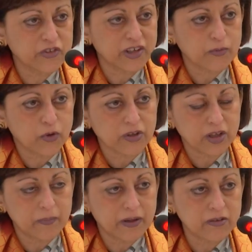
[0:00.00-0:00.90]
which I'm
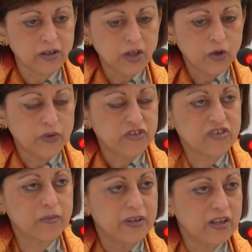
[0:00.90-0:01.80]
talking about, which is
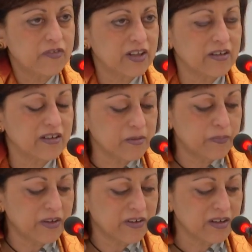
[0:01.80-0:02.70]
the medieval Indian
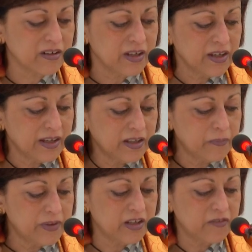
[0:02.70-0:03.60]
period. In the
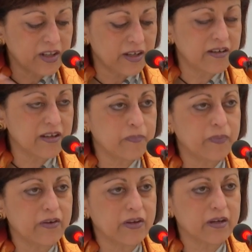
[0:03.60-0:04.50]
medieval Indian
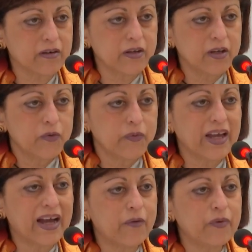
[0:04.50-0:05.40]
period,
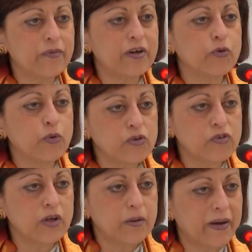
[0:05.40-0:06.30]
we, we were ruled
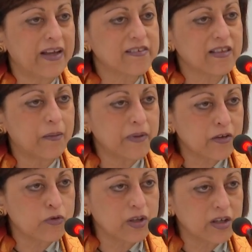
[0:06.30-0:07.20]
by Islamic
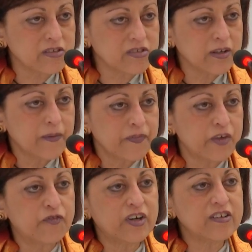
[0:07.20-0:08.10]
rulers. The
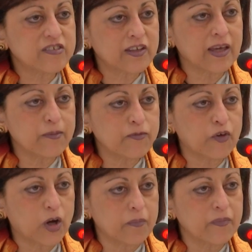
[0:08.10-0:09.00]
first came
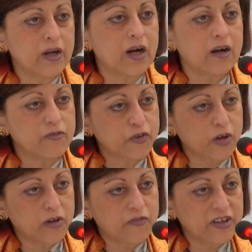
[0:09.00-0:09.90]
from
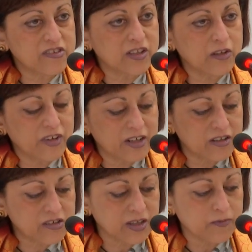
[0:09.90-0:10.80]
uh, first, the
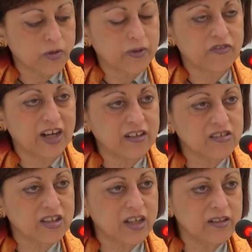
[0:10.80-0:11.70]
invaders came from
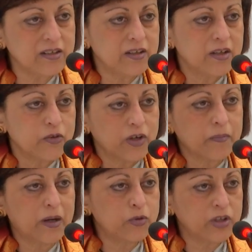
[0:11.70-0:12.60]
Afghanistan. You had
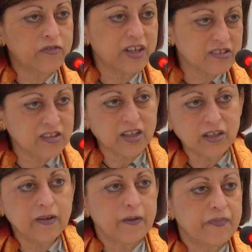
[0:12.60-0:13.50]
Mahmud of
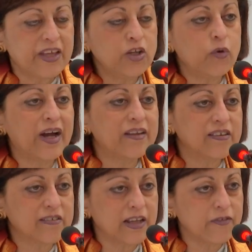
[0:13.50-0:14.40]
Ghazni. Then you had the
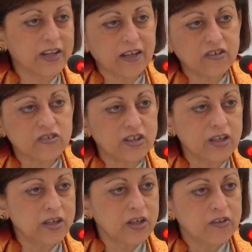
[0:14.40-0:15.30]
slave
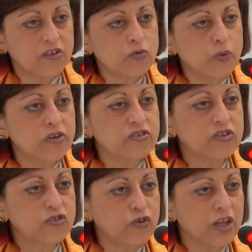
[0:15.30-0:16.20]
dynasty. This was a
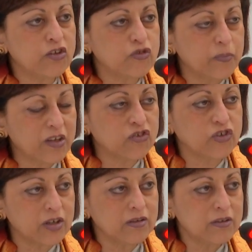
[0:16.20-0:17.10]
strange
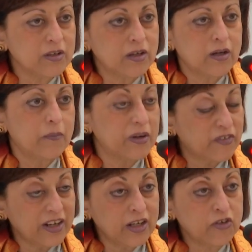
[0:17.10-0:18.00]
mixture, but
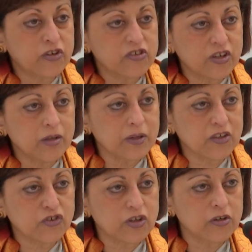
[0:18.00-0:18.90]
very interesting
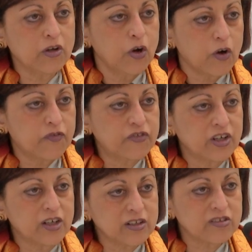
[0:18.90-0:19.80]
mixture of
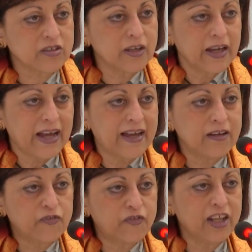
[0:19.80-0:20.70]
Turks
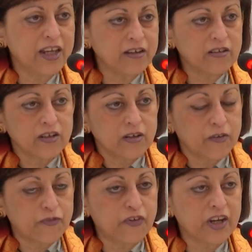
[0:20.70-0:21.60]
and fleed,
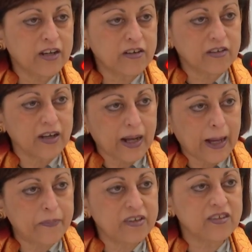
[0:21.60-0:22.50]
freed
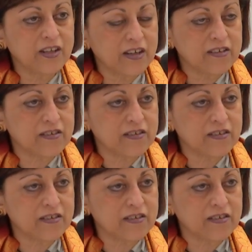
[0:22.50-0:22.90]
Abyssinian